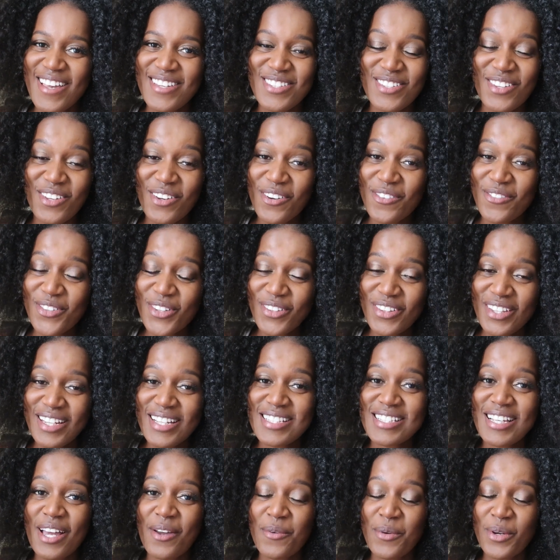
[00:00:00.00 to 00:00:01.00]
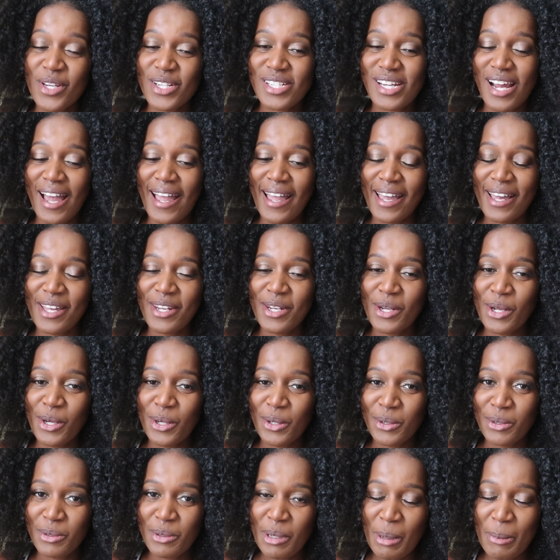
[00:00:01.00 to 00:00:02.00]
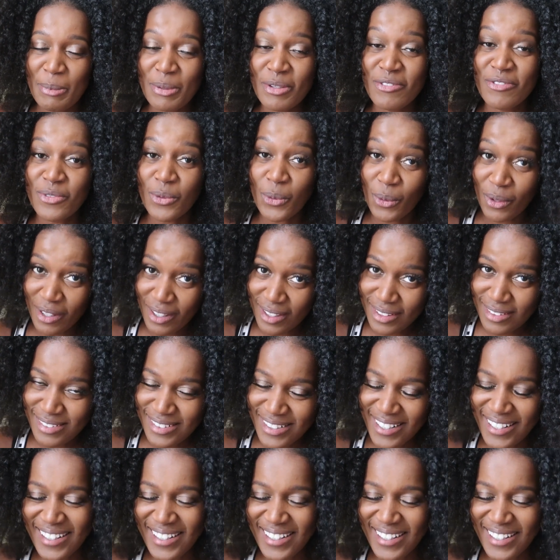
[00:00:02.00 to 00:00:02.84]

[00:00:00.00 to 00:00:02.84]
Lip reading: So there are a few things I wish I had known before